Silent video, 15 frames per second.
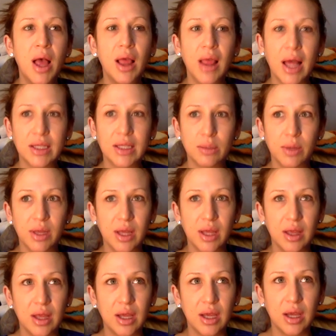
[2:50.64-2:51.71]
Last month, I
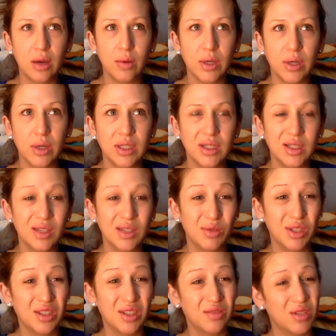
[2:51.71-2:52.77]
think it was
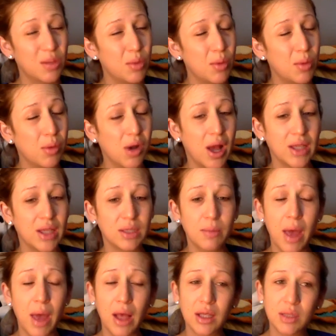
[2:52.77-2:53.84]
some people got
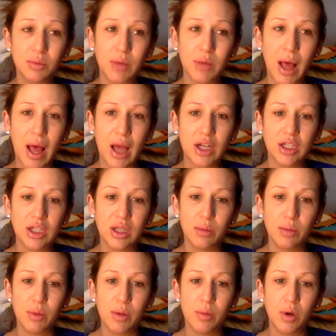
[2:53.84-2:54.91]
Splash, some
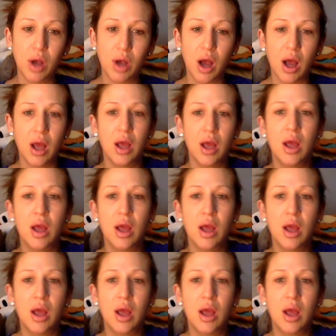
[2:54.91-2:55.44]
people got